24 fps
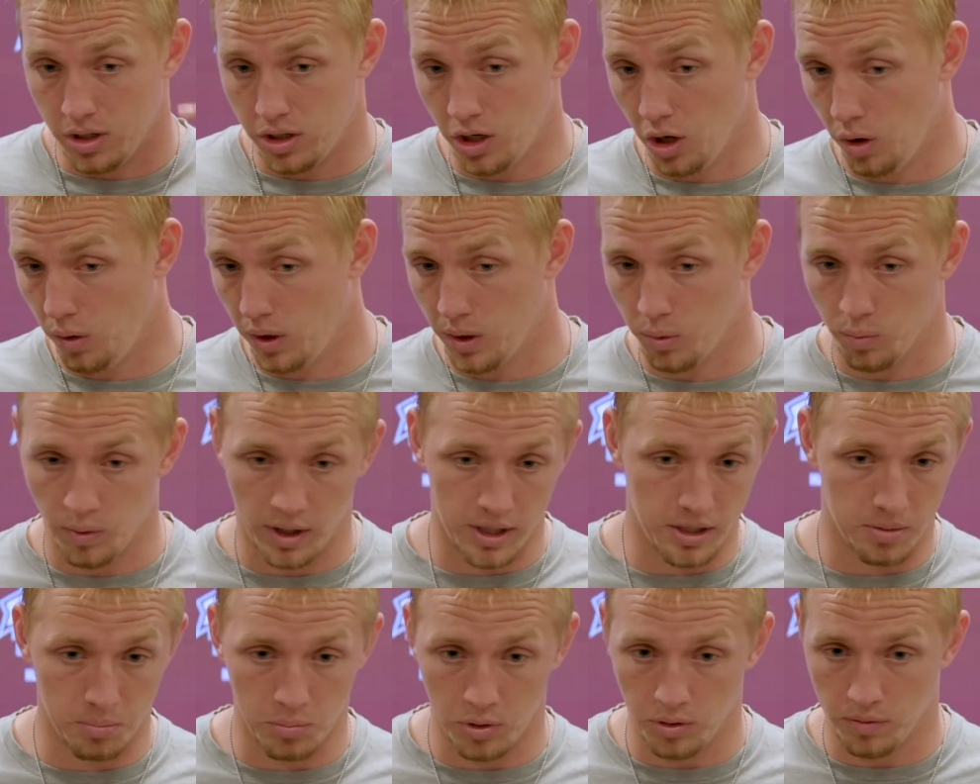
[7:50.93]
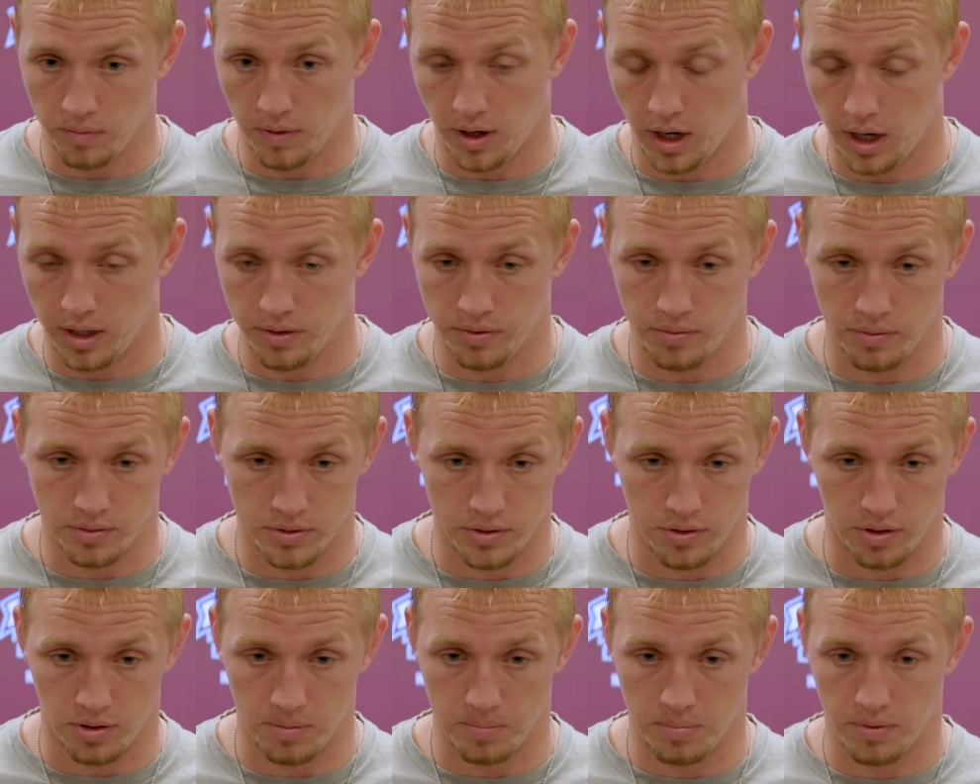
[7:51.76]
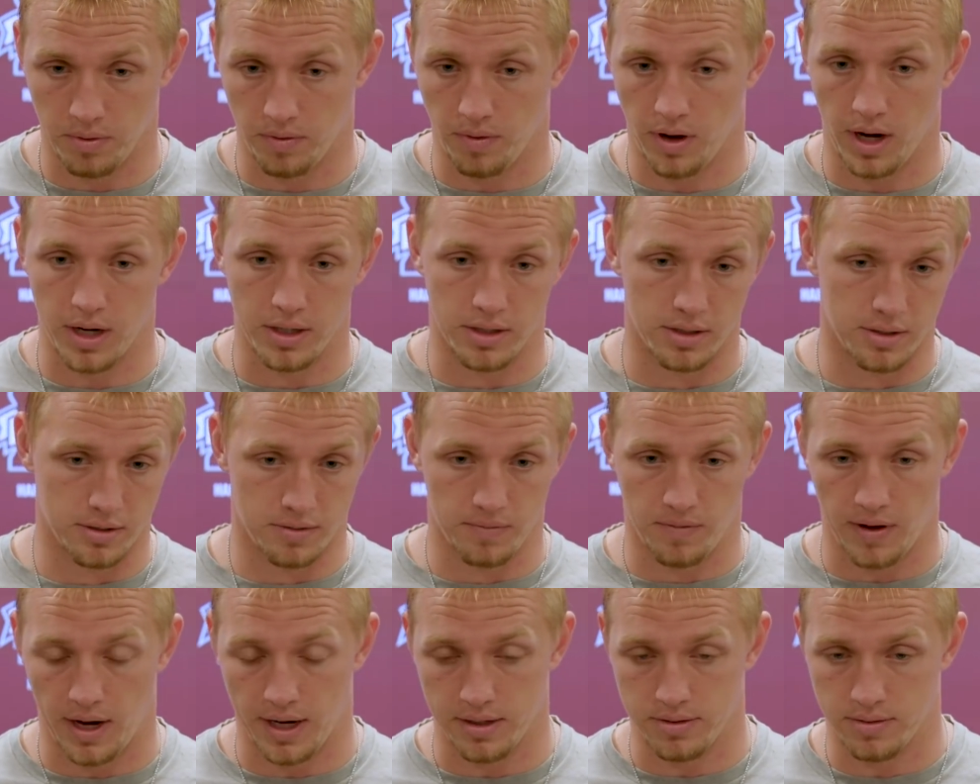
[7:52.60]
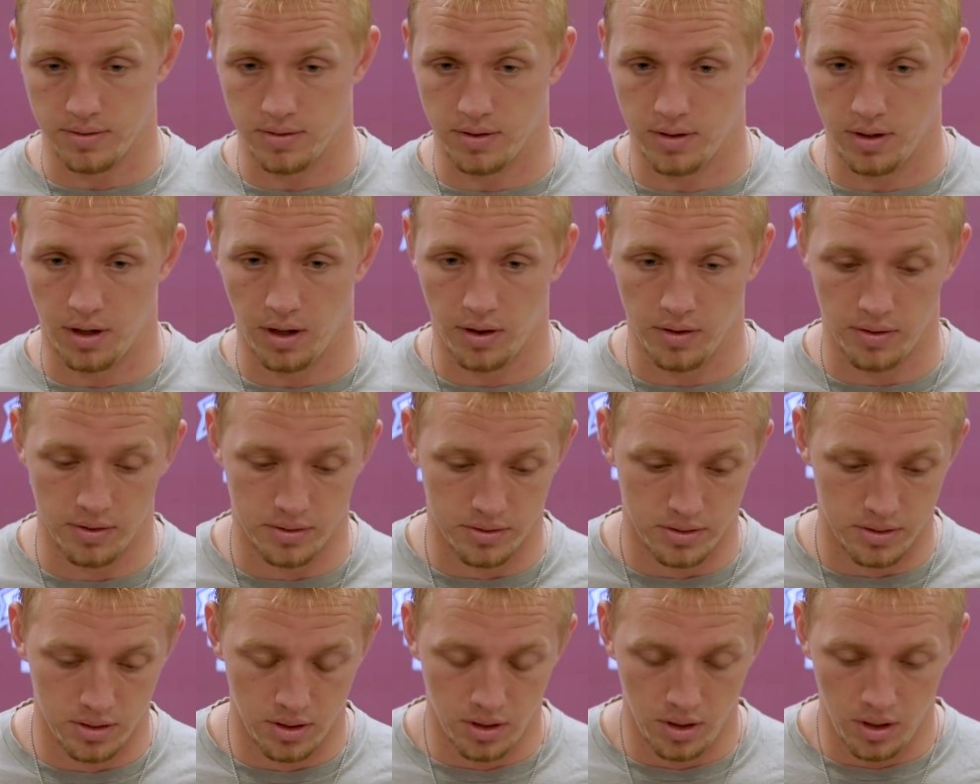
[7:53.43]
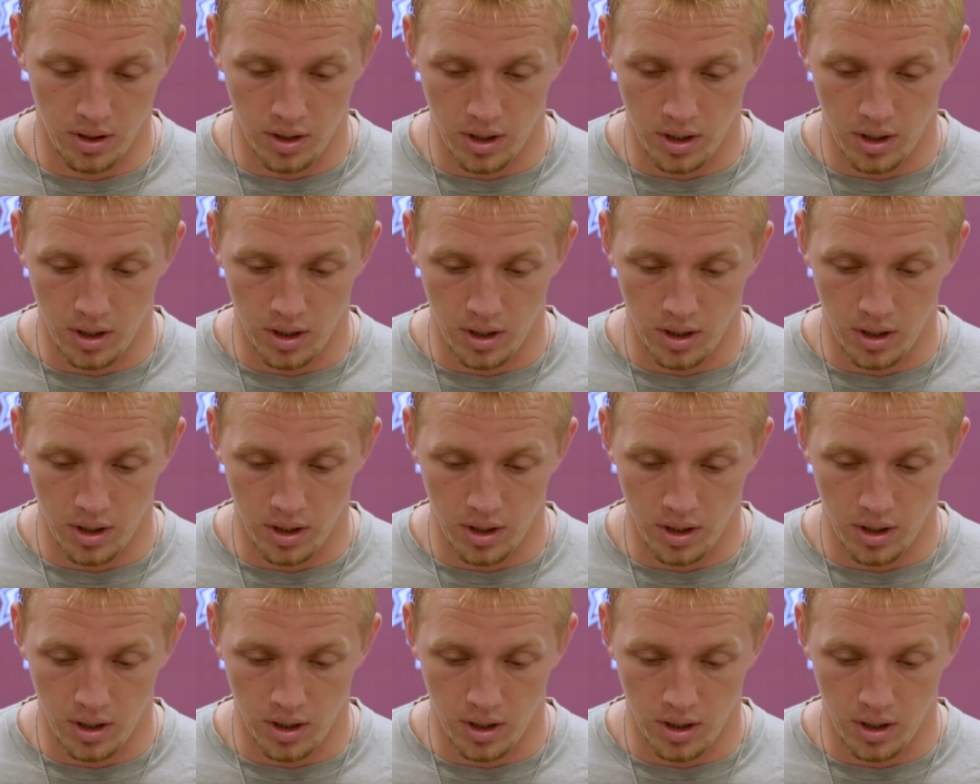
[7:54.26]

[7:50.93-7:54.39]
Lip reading: knowing when to move on through certain progressions faster than others.